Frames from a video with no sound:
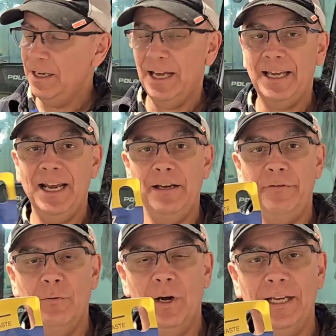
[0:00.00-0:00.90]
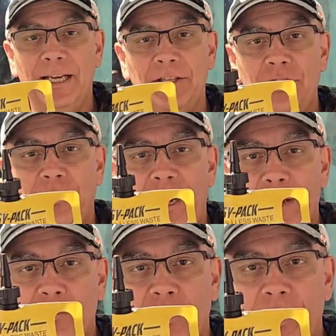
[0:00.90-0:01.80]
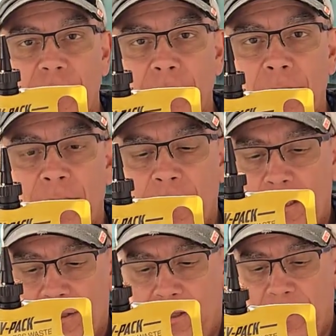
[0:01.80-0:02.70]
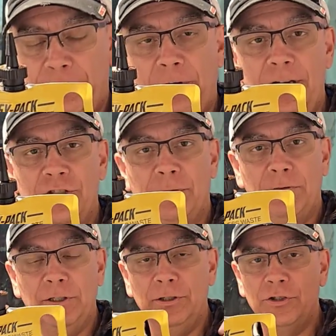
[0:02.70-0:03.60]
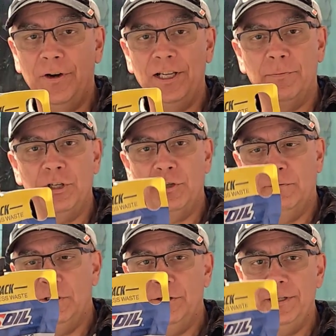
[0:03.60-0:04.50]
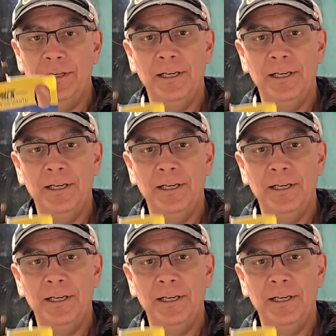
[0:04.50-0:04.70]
Again, if you want to get your AMSOIL differential fluid, transmission fluid,